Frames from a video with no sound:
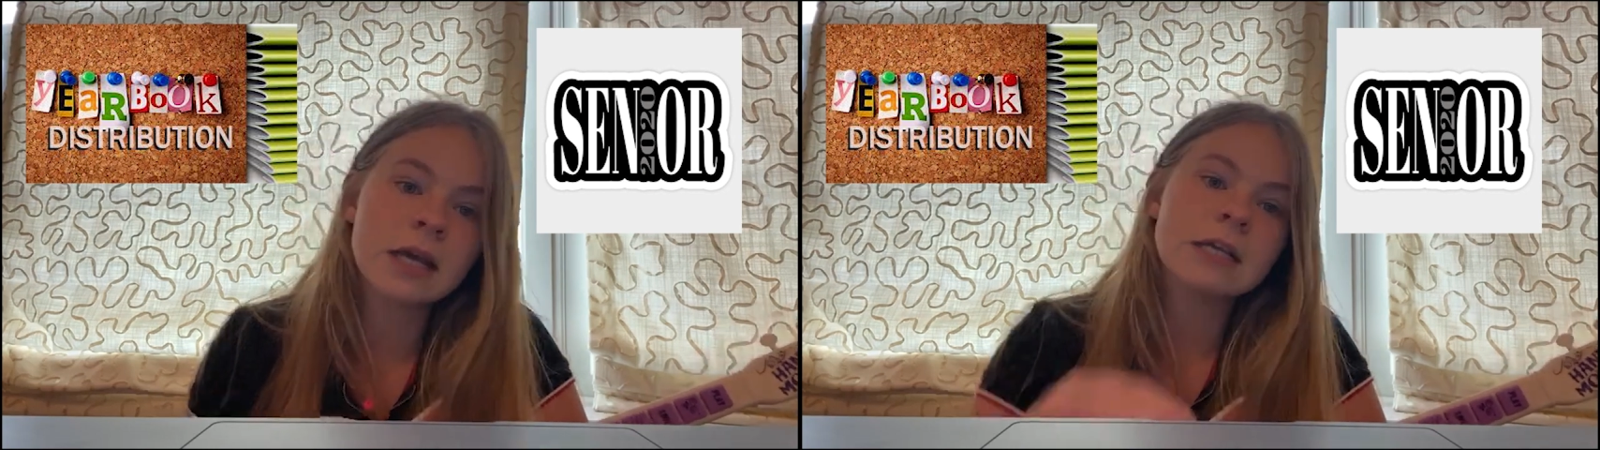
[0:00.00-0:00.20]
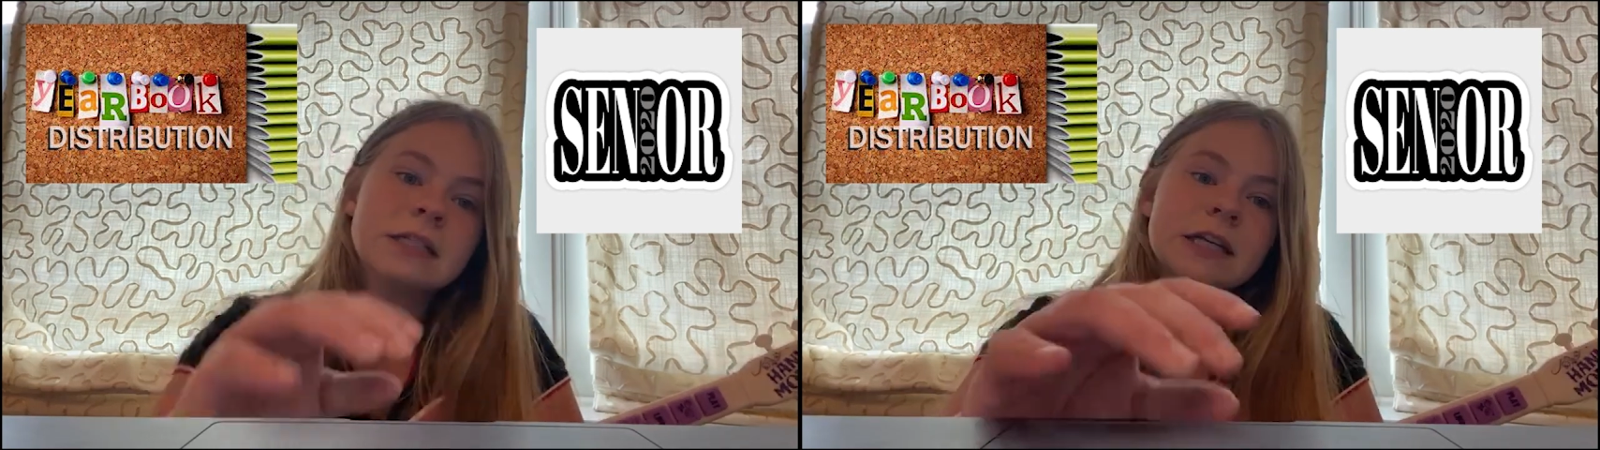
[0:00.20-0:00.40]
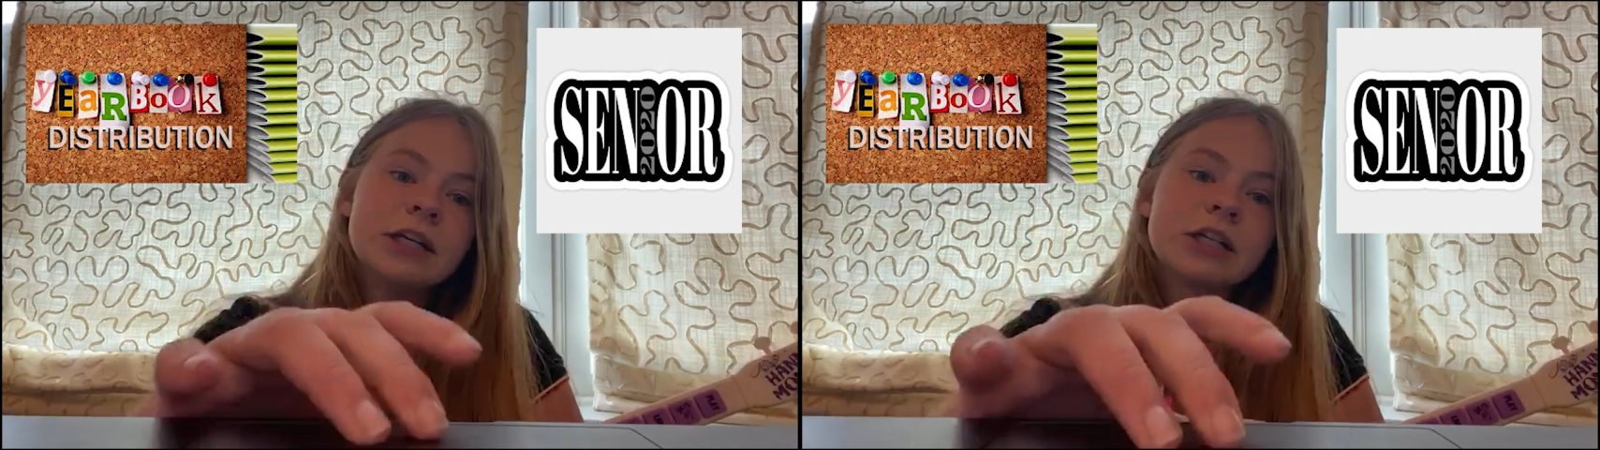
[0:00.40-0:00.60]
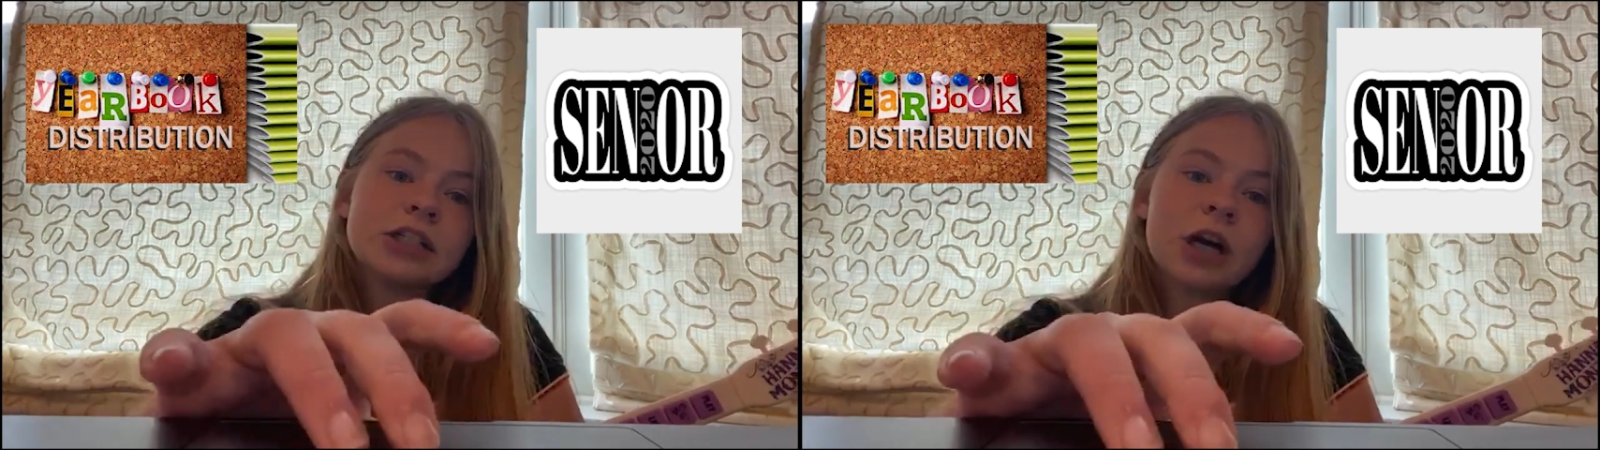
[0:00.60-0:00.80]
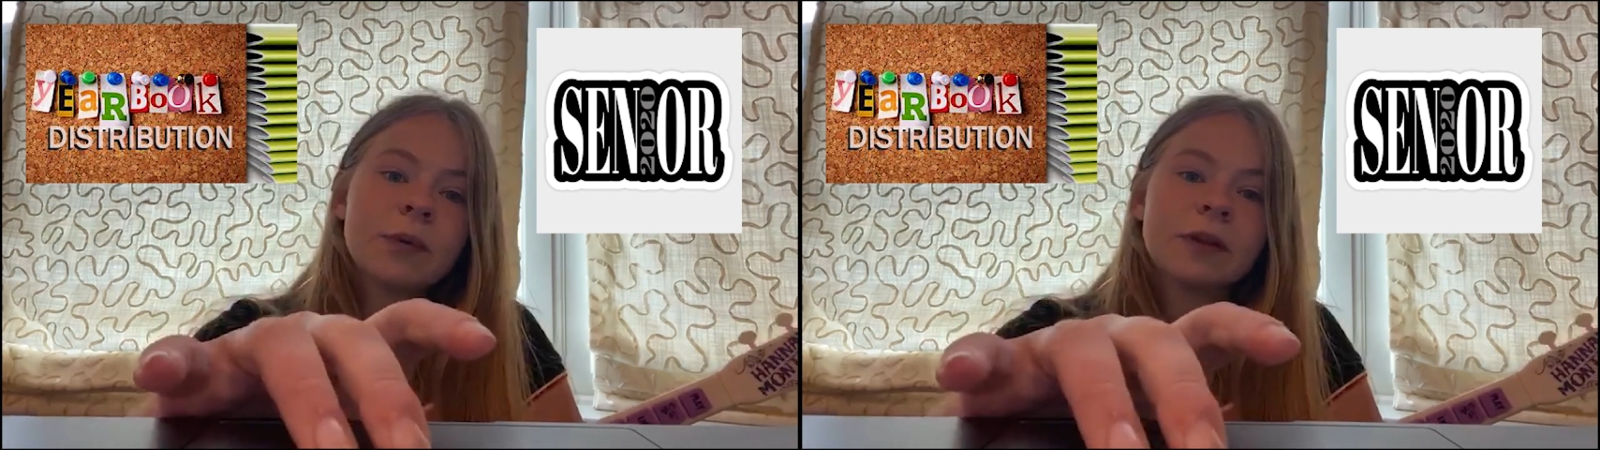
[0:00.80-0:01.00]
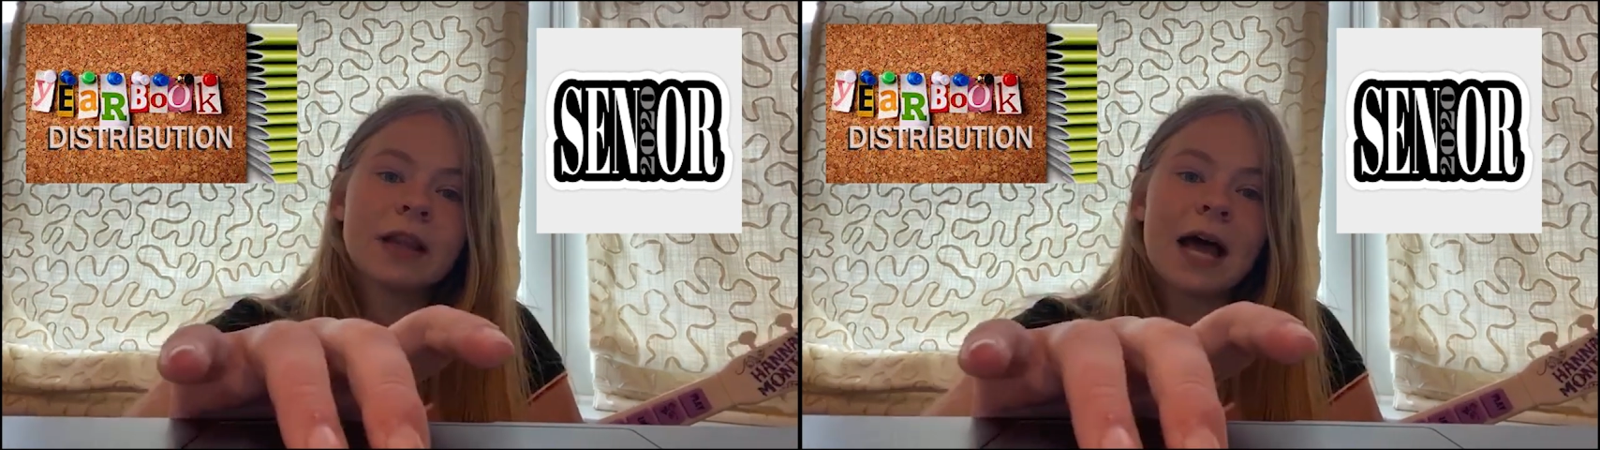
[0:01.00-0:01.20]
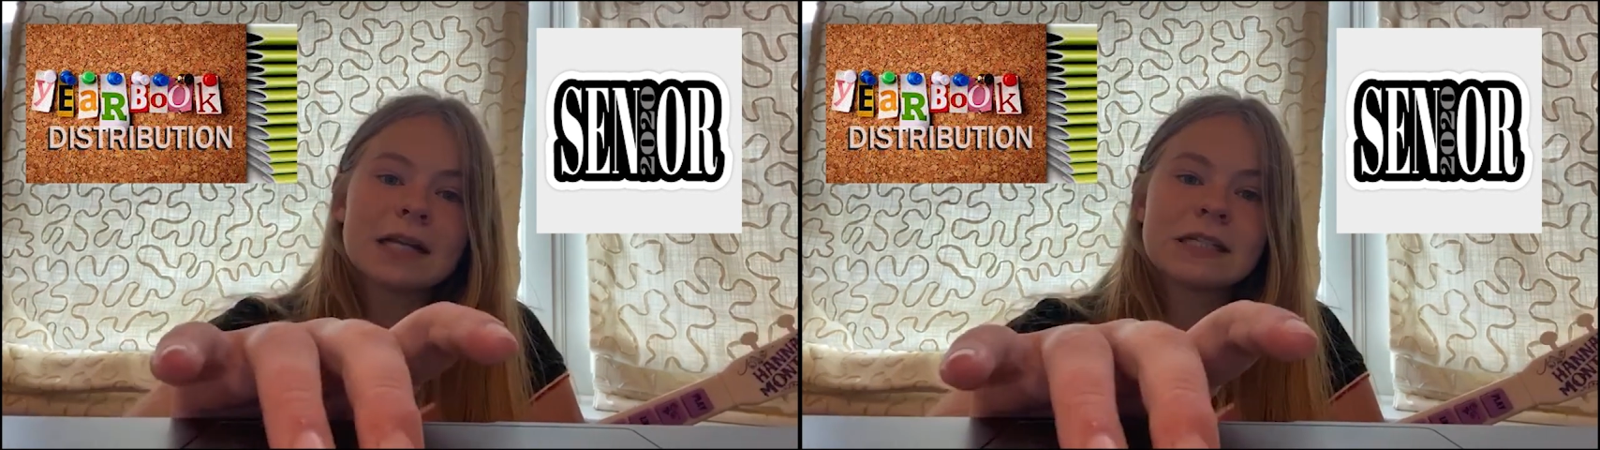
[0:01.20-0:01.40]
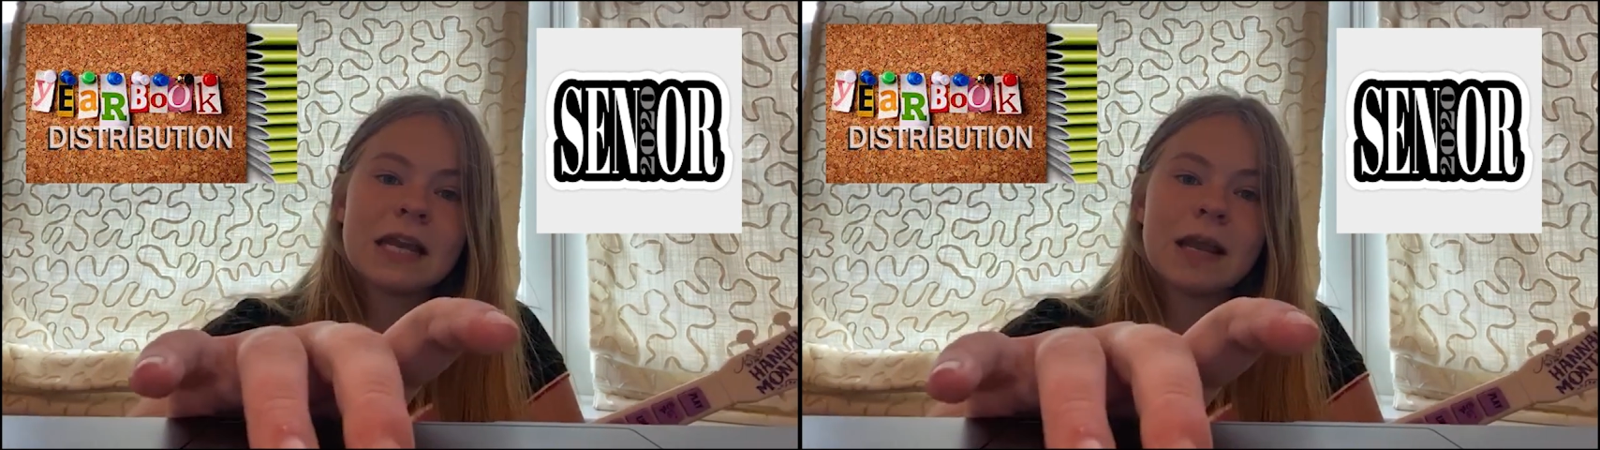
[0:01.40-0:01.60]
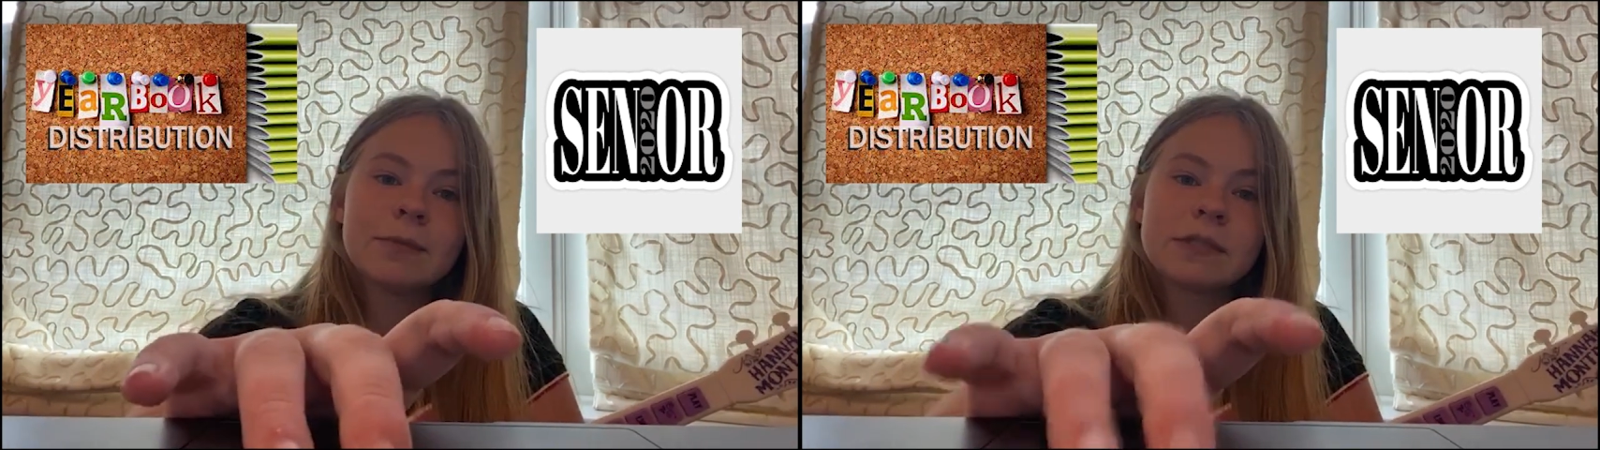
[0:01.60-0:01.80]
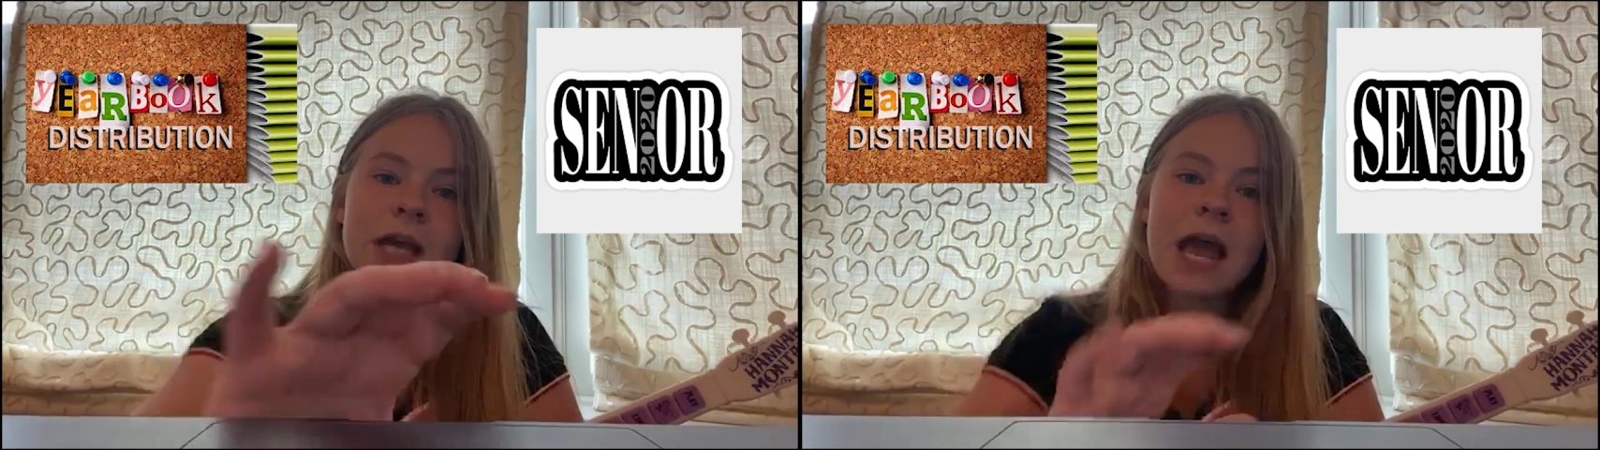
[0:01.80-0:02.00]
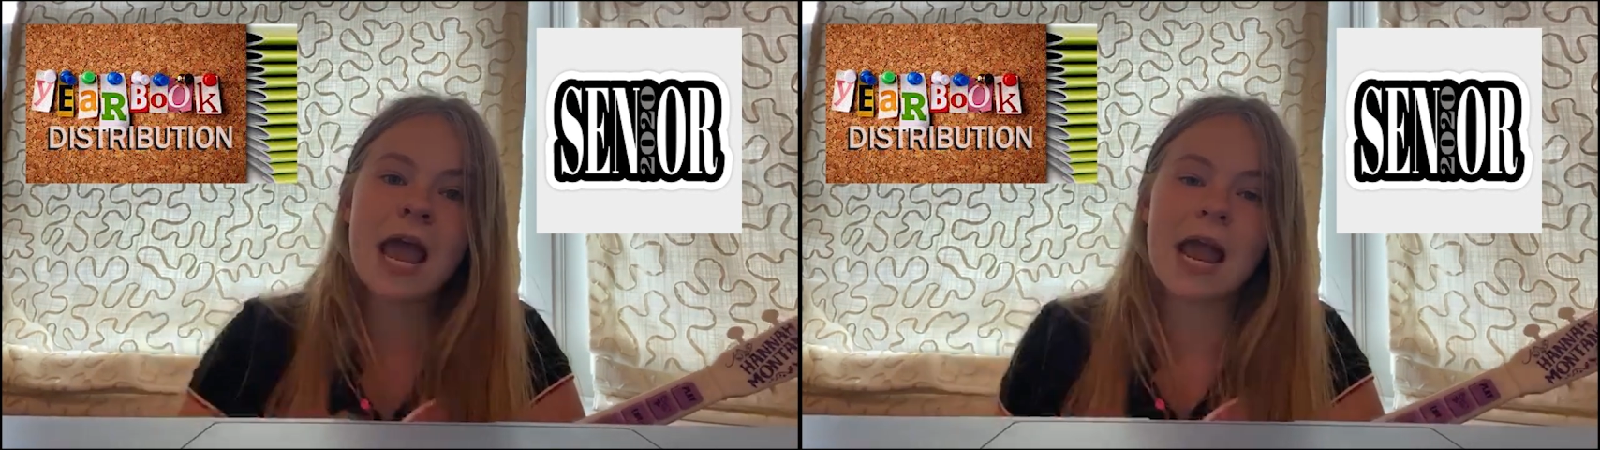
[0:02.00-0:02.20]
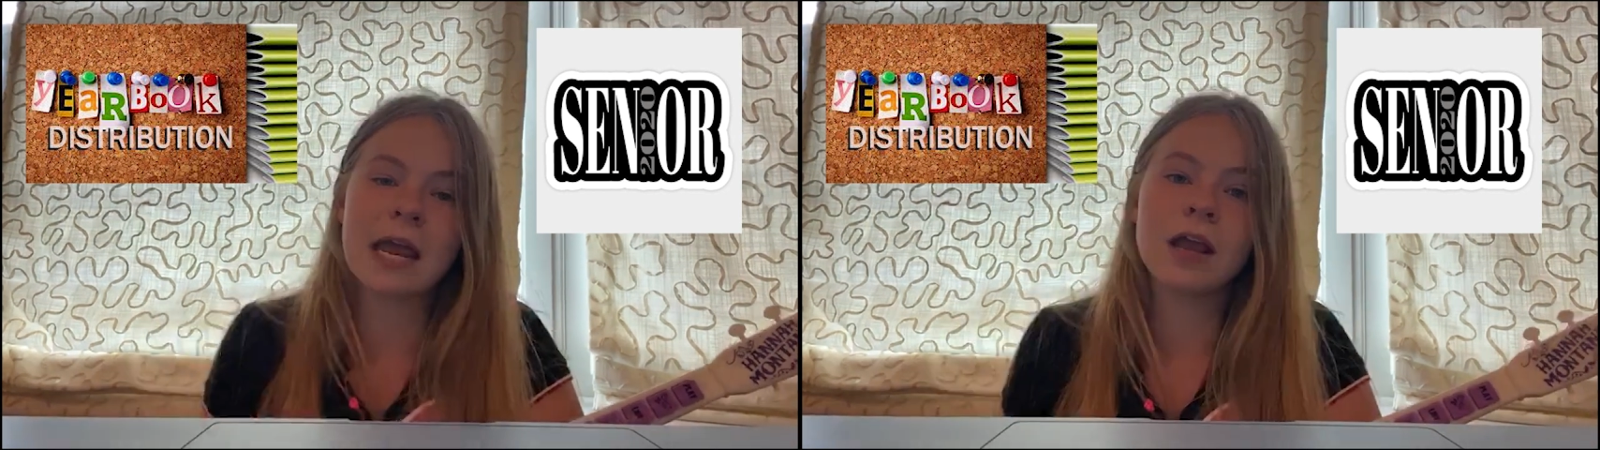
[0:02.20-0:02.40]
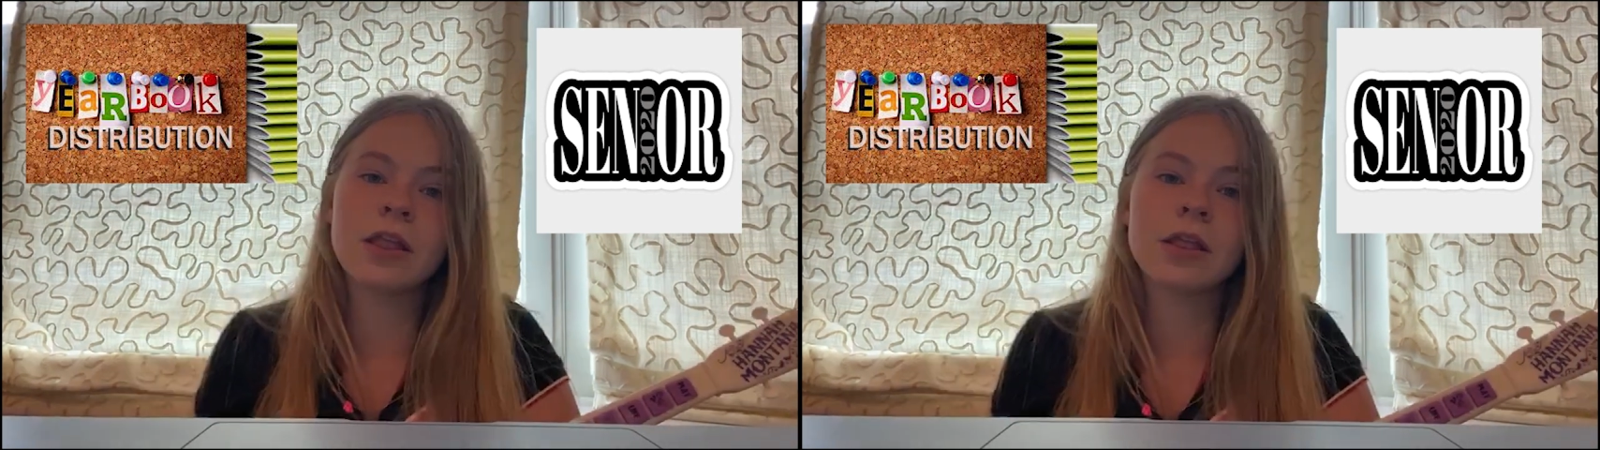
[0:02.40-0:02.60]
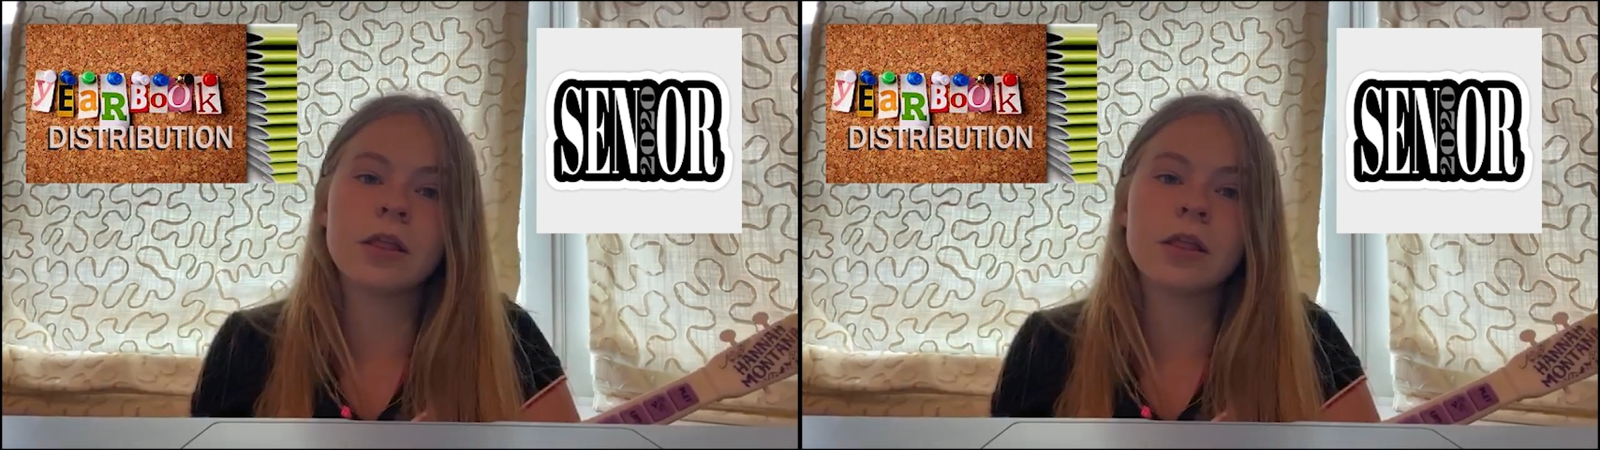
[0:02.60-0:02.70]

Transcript: Seniors starting with the last names A